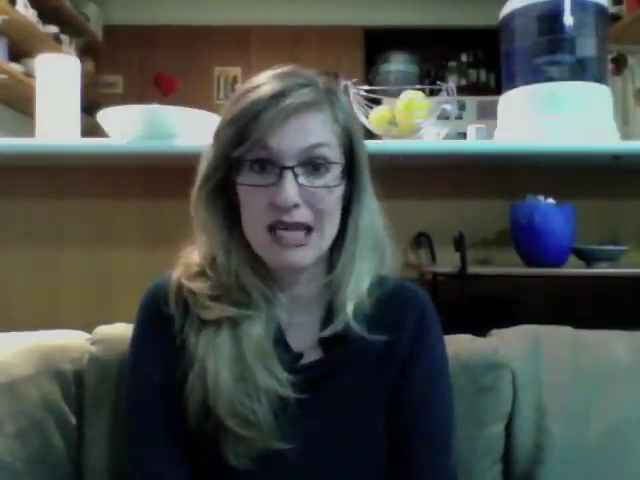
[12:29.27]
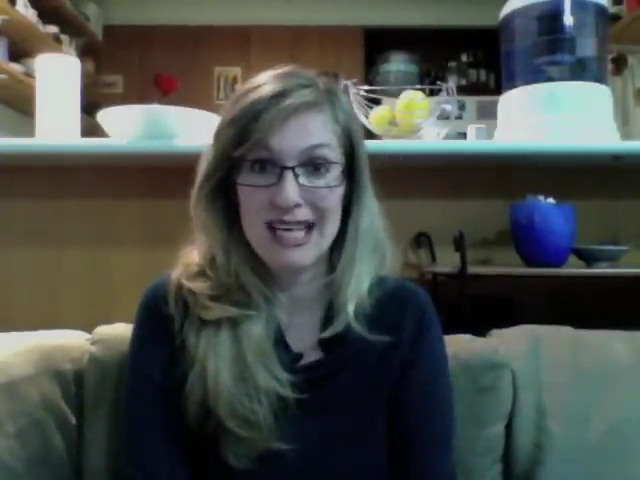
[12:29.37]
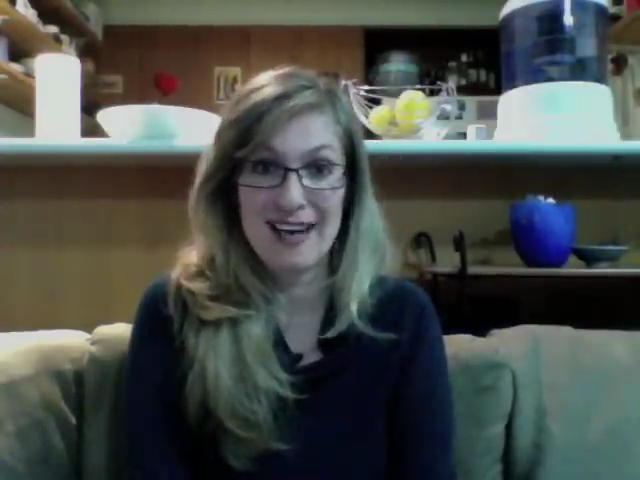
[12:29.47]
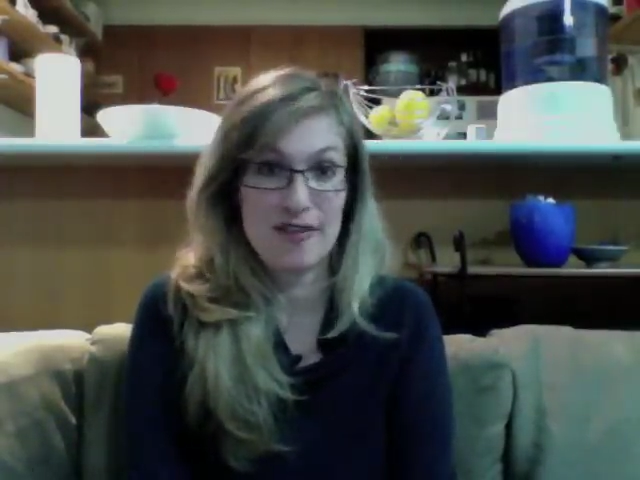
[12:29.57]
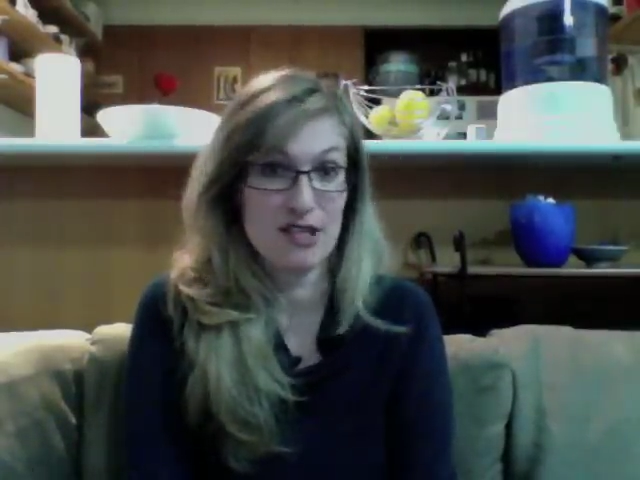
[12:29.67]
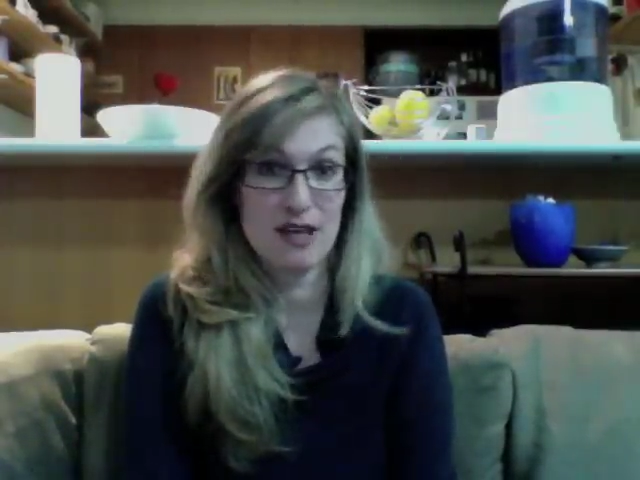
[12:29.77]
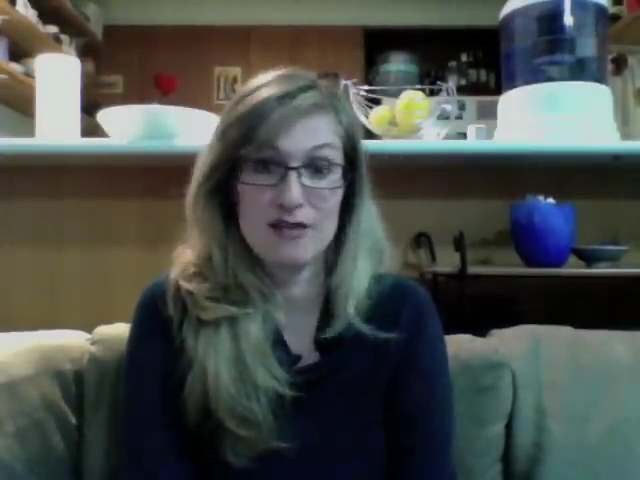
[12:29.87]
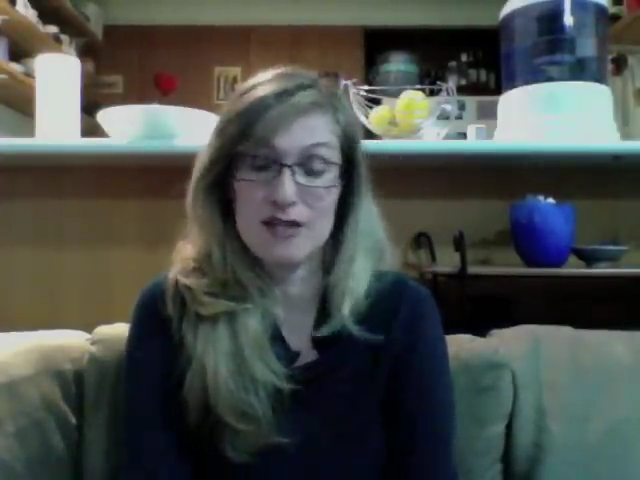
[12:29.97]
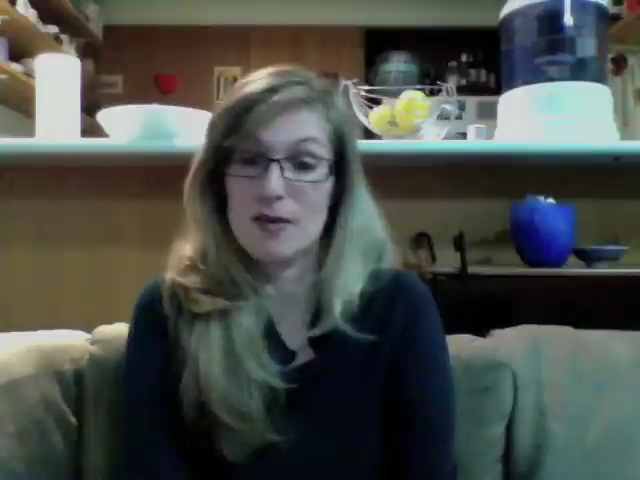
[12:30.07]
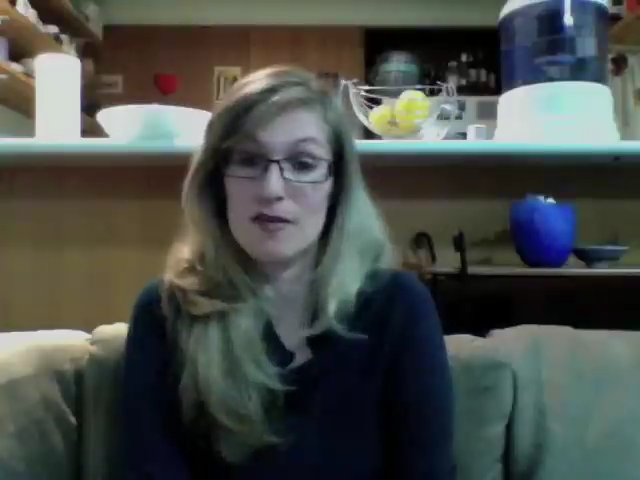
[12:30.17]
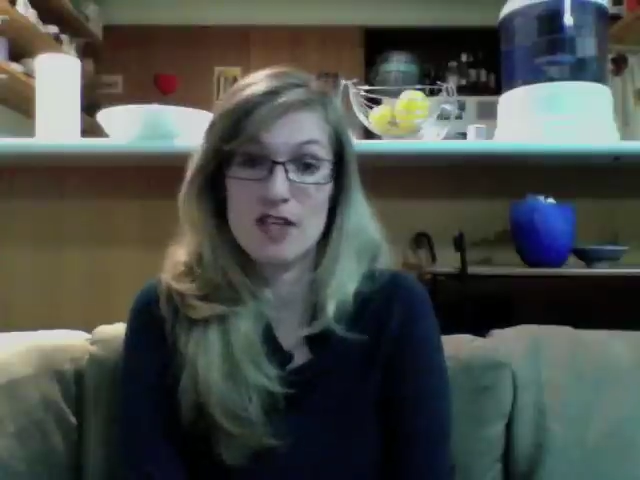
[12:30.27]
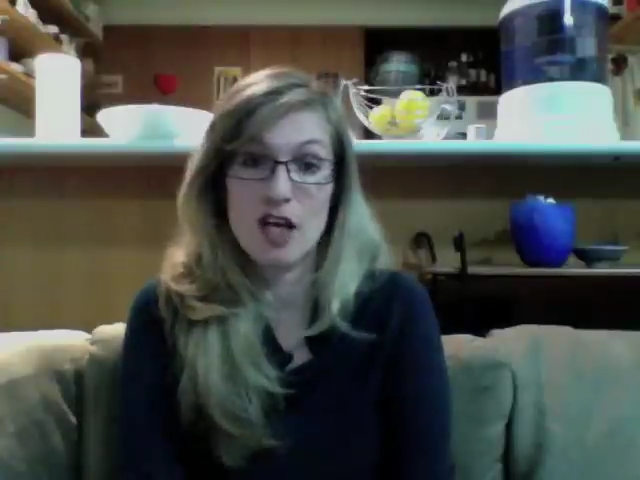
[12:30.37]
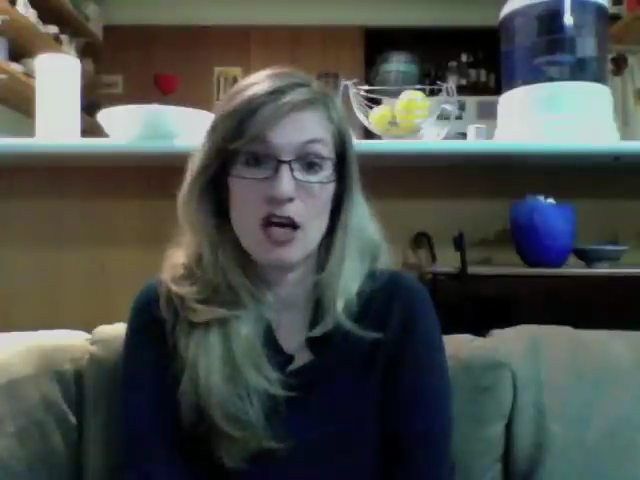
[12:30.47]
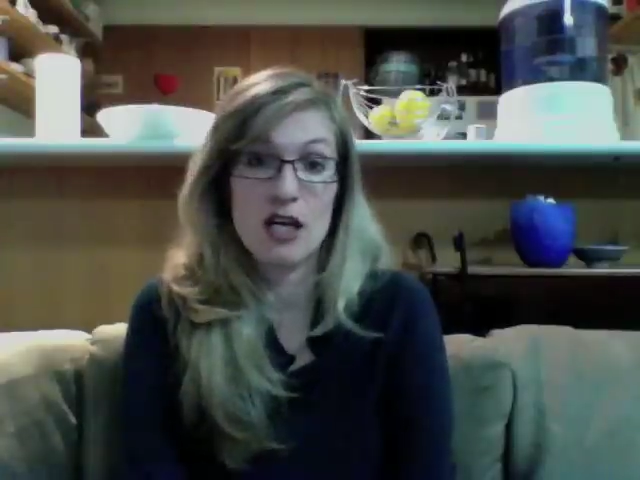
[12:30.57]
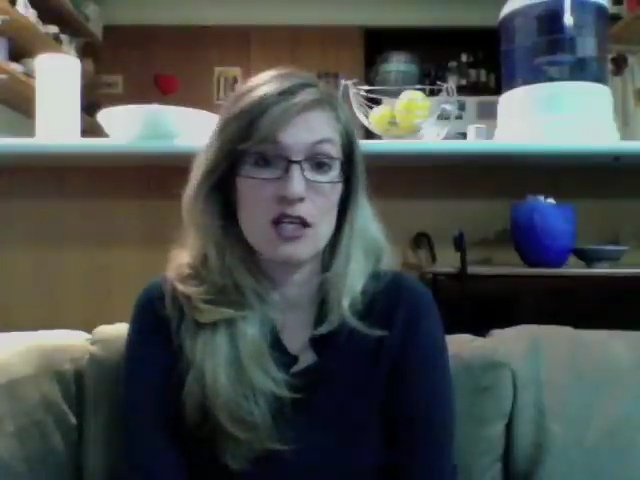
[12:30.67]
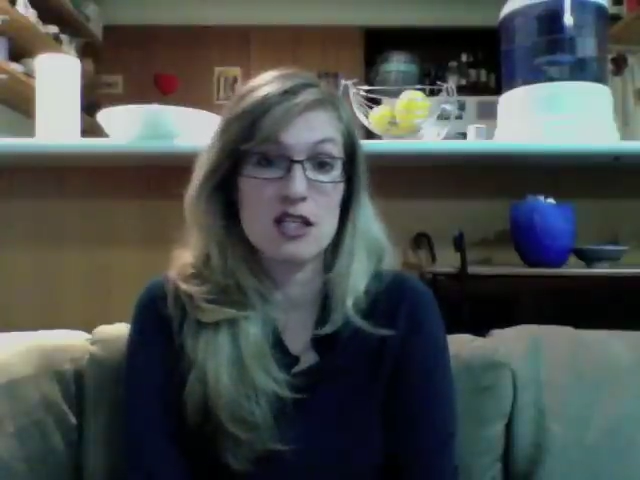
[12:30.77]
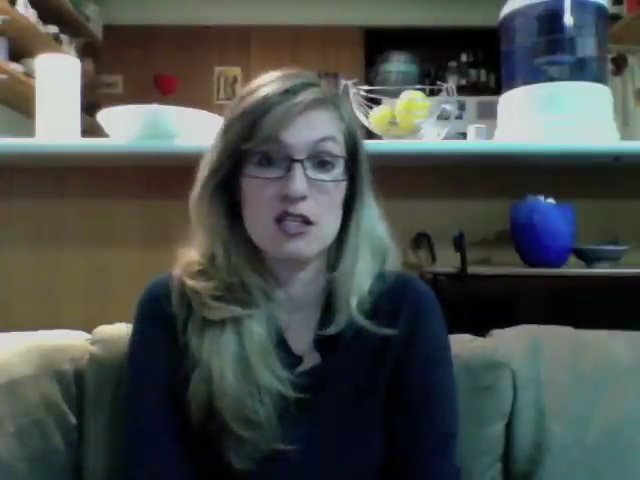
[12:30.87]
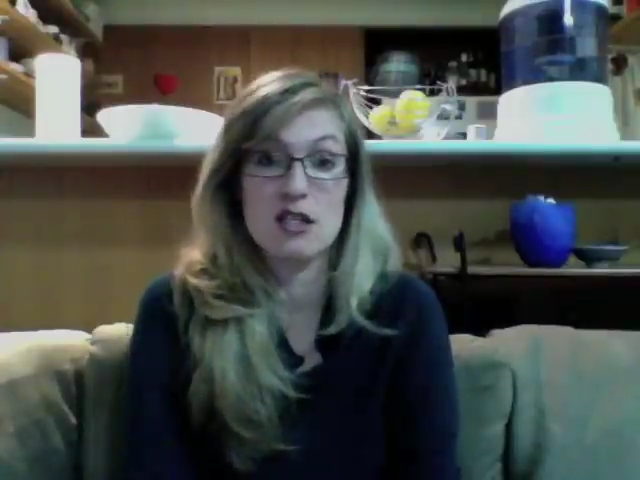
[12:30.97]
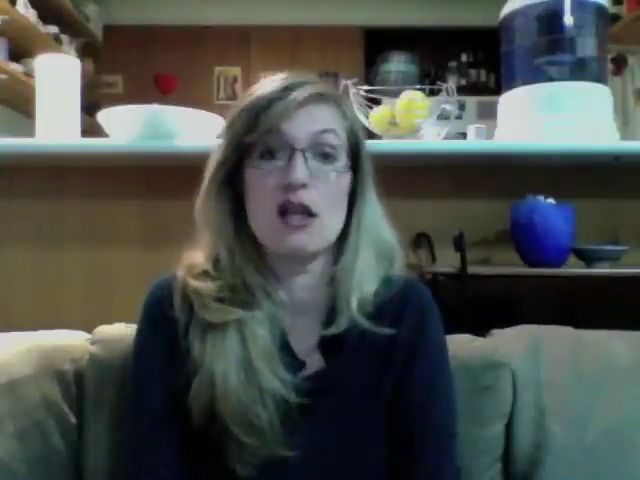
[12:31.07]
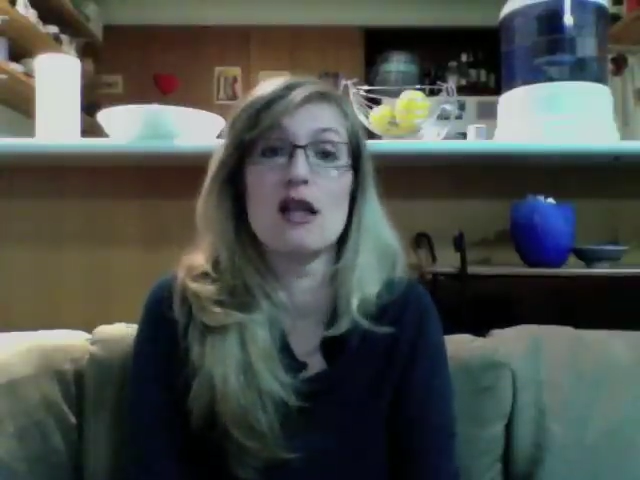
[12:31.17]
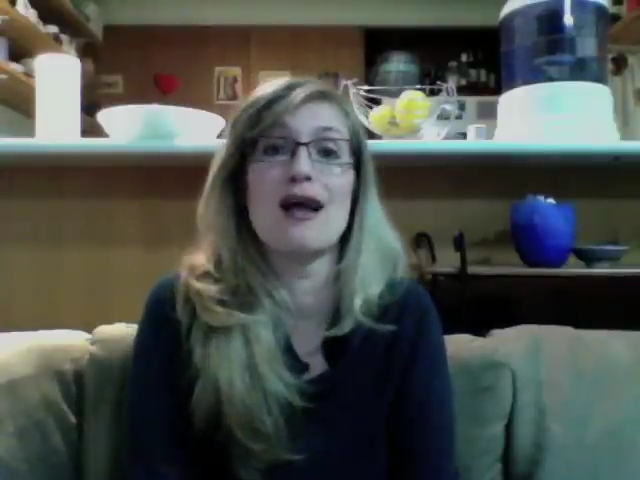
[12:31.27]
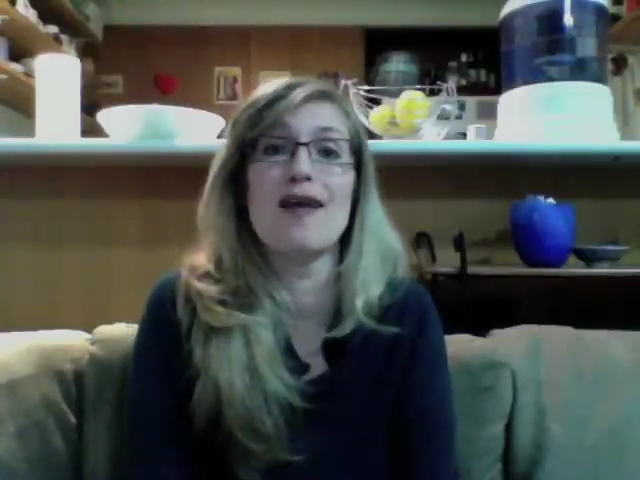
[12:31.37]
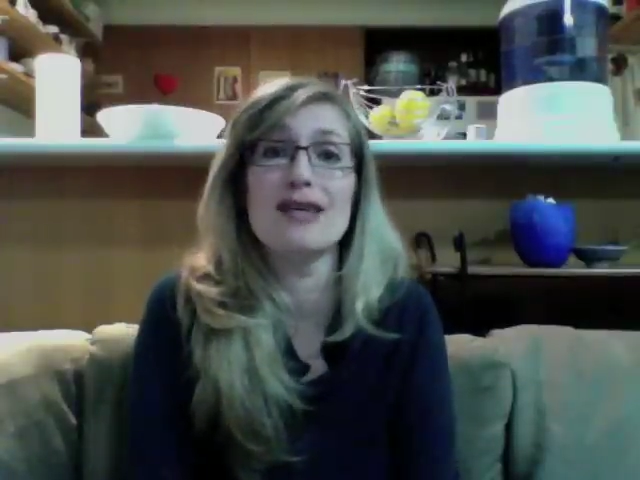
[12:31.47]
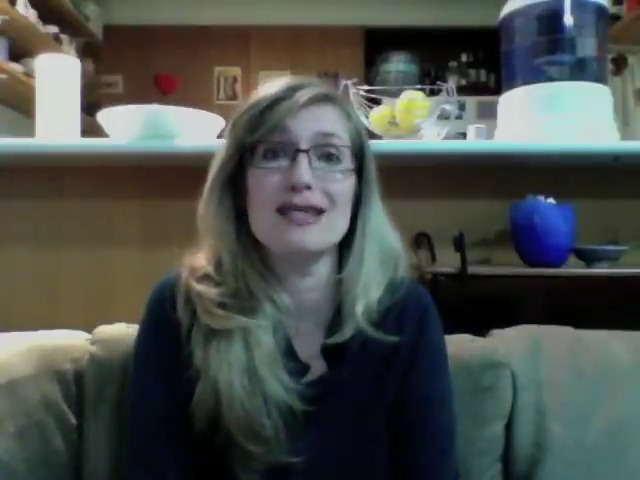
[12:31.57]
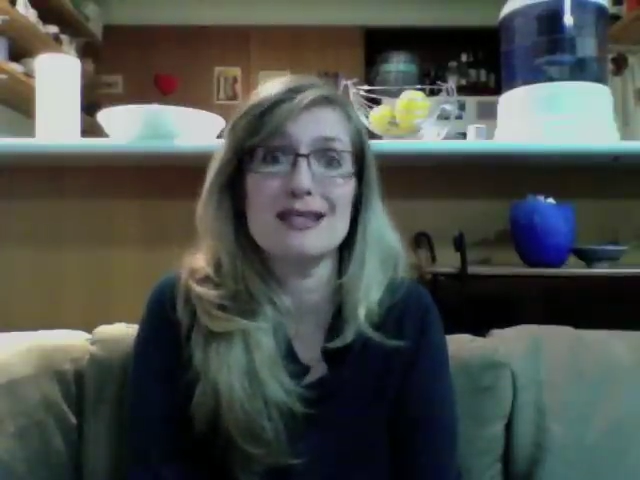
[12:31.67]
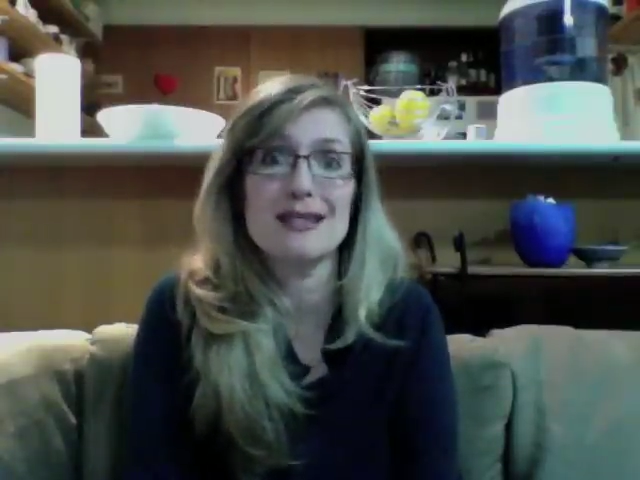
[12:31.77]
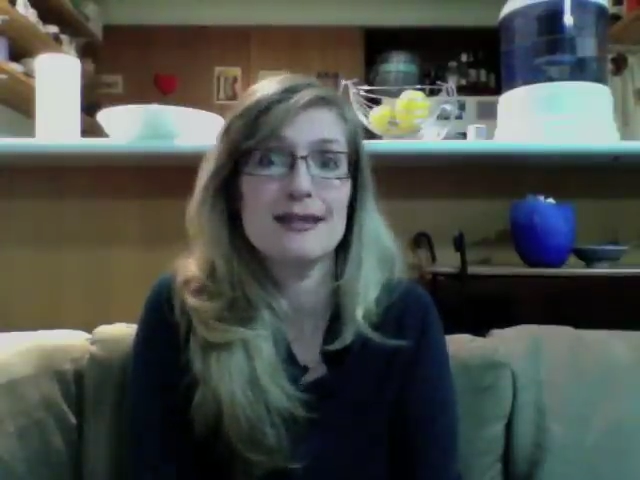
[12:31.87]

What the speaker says: I have to have some every night. I just love it.